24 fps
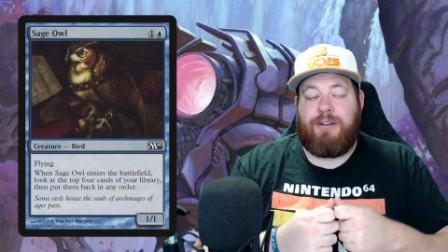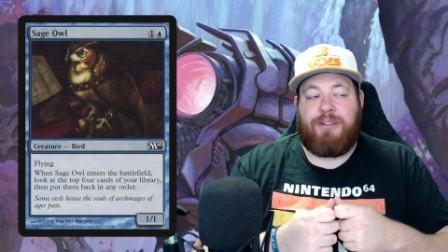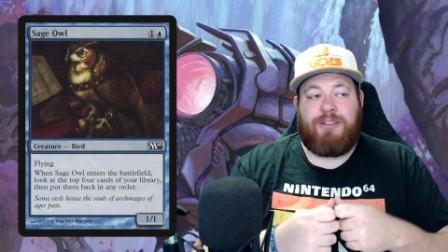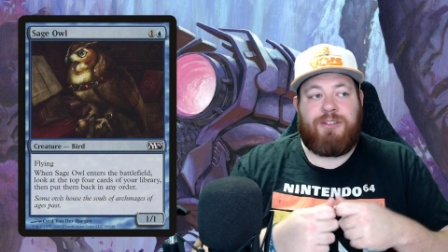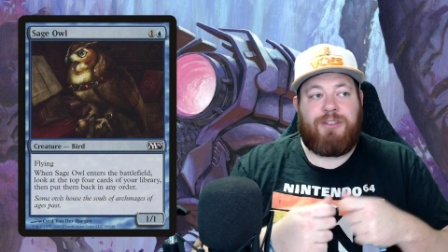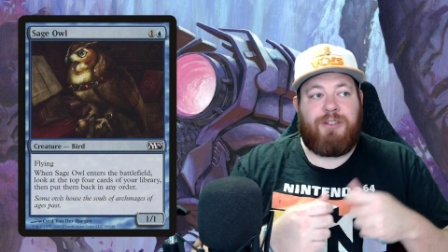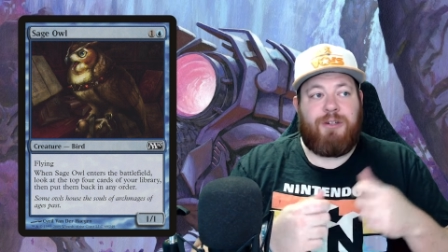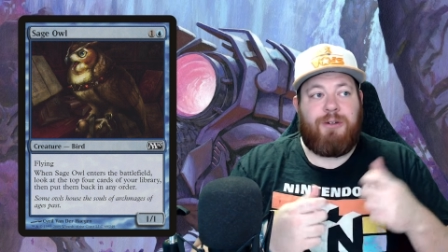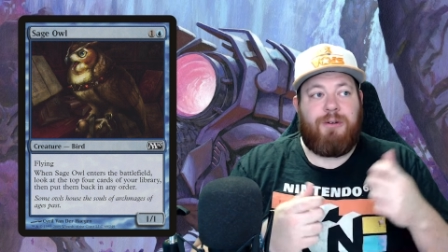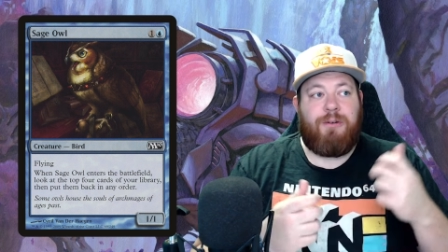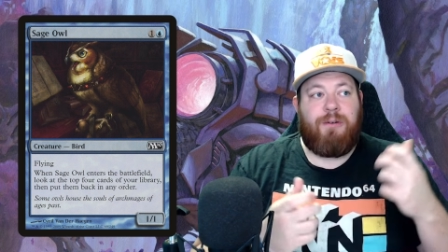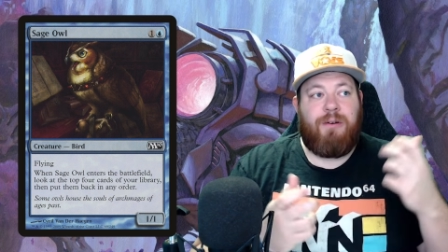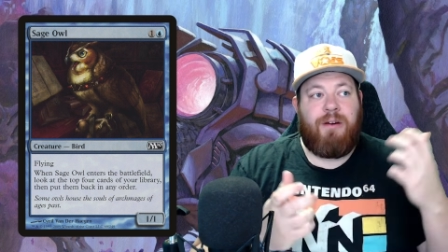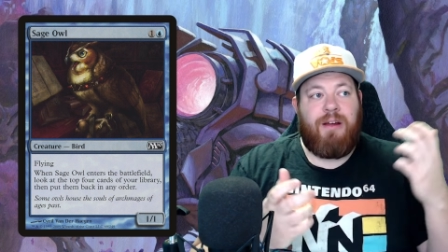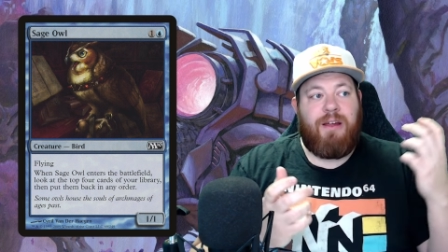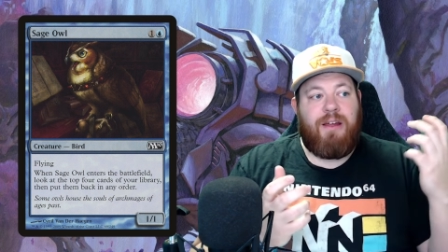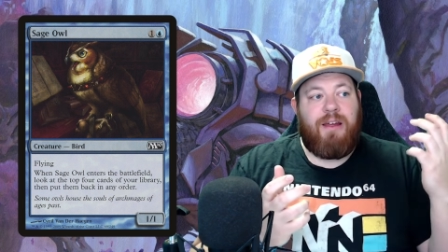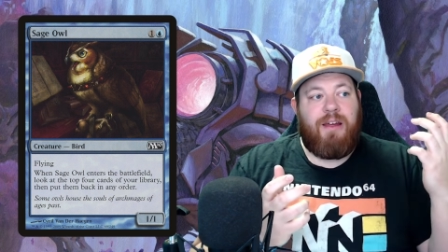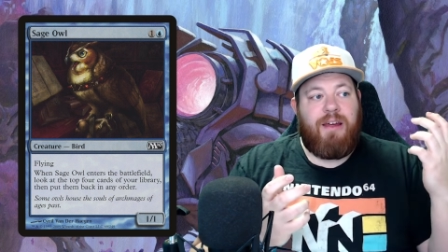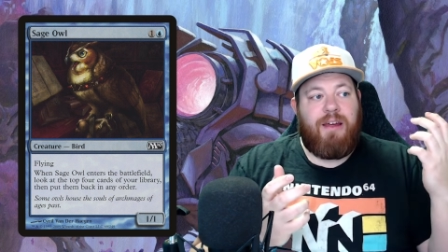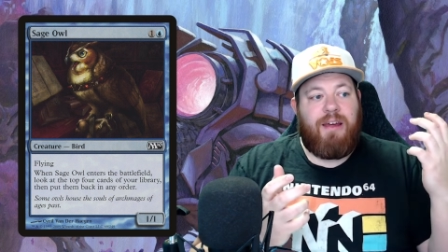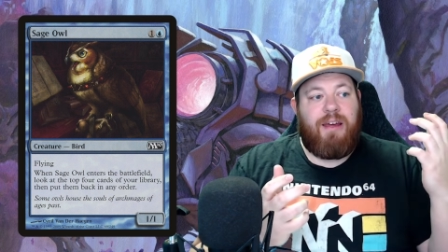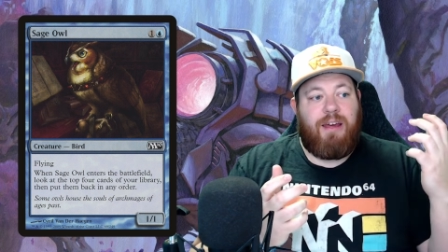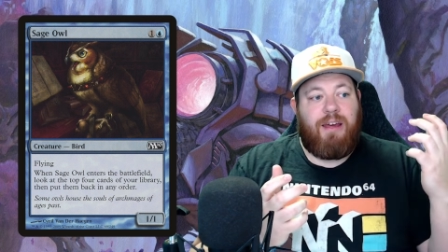So
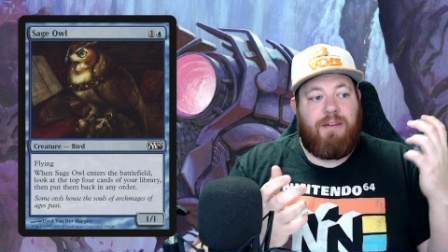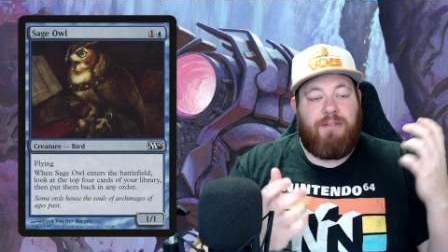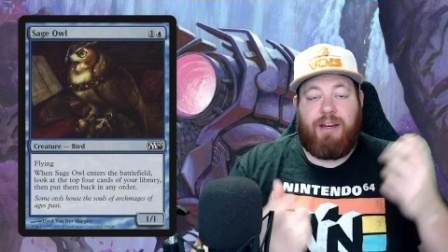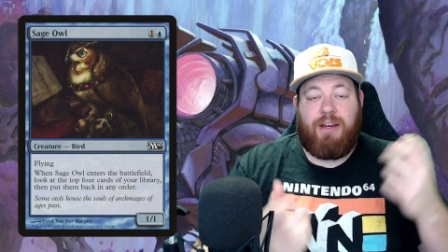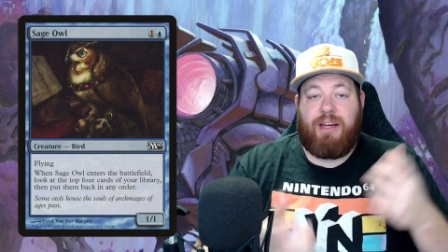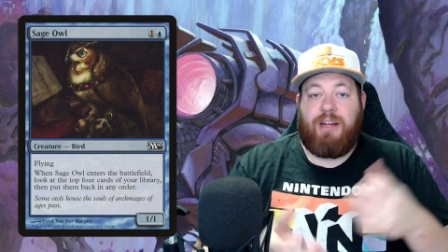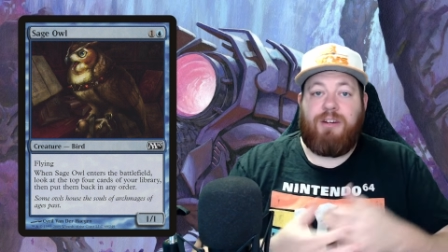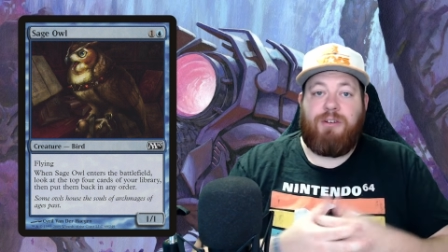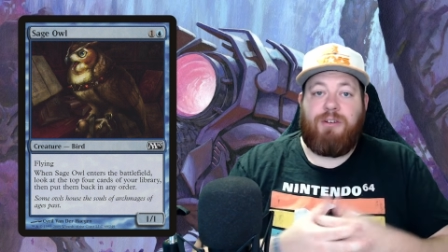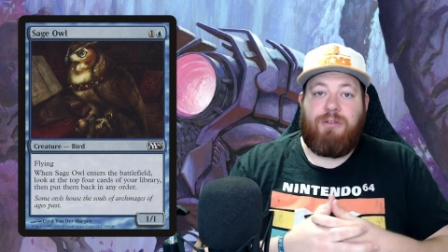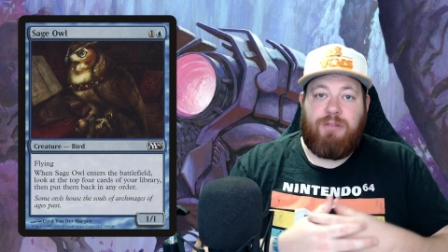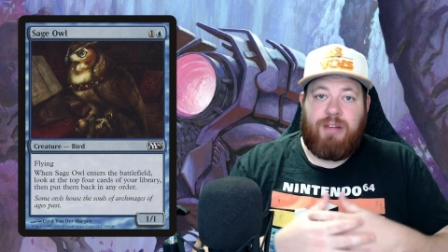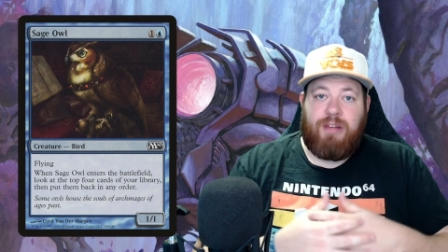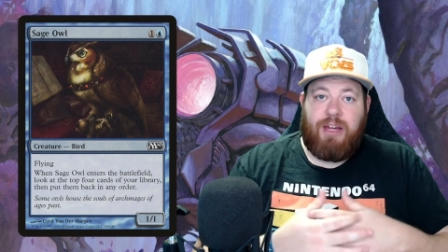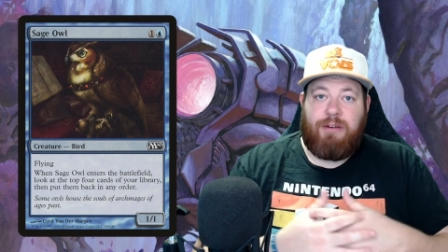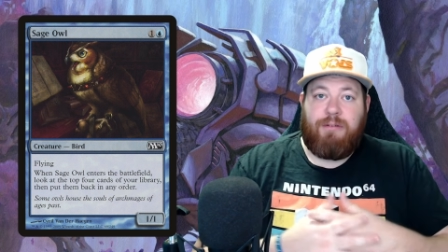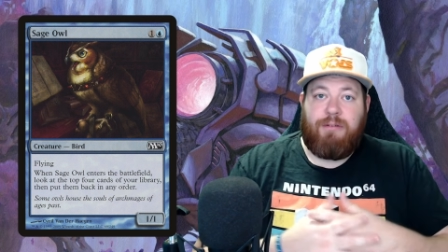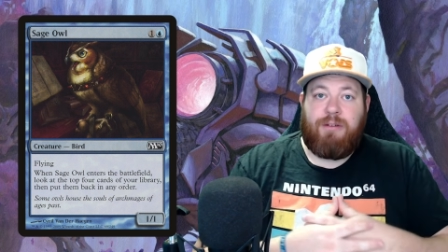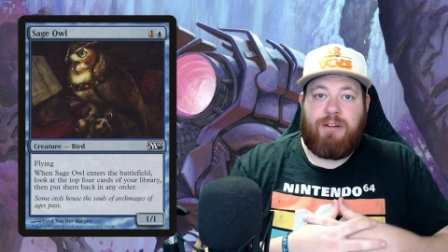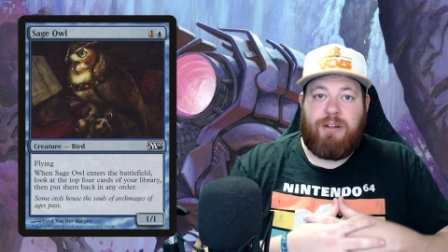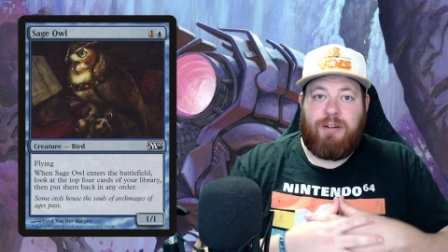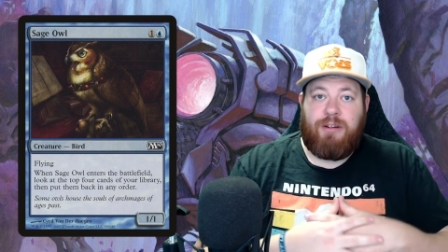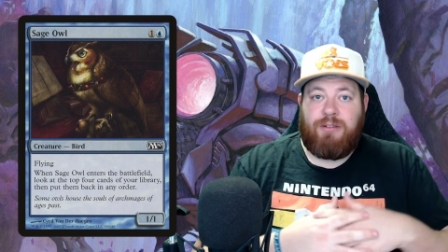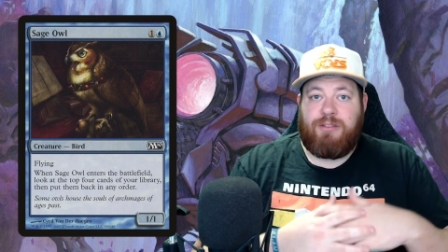if I can do that
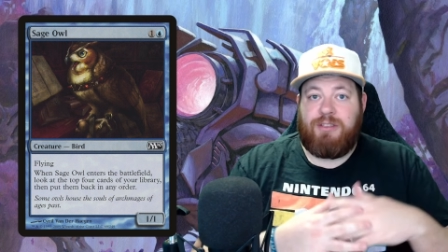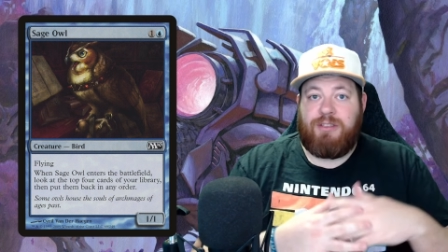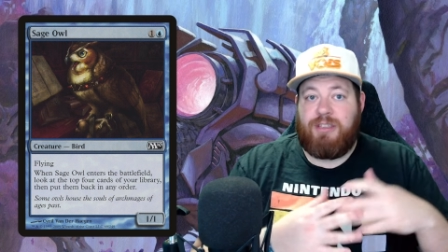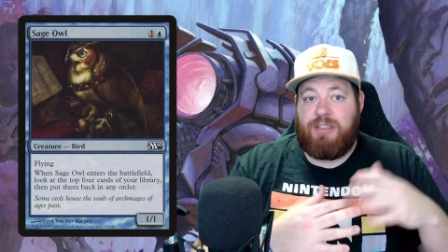with those